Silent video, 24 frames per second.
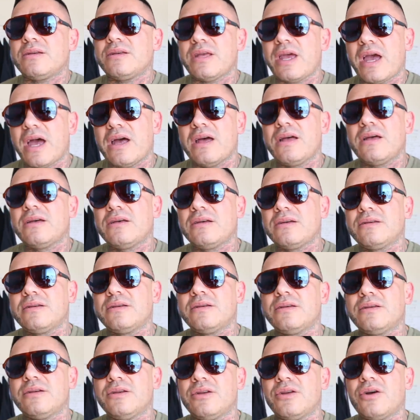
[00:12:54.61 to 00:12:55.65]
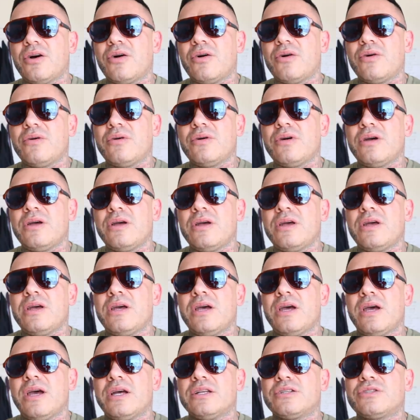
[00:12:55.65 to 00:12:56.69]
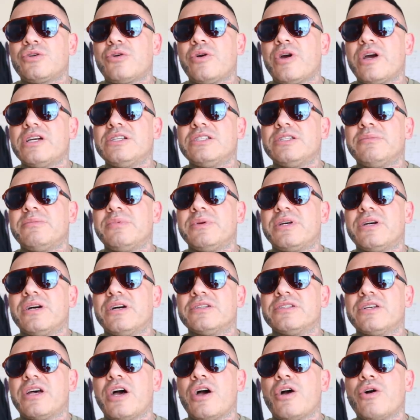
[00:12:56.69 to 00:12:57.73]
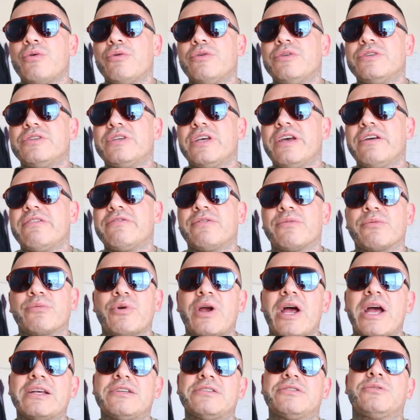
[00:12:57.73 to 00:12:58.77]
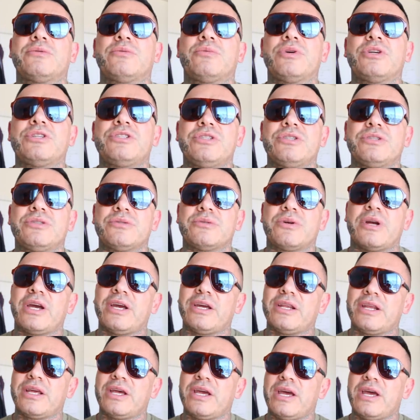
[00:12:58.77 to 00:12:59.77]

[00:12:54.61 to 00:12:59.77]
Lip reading: Yeah, you know, it's crazy because I always say from rags to riches, right?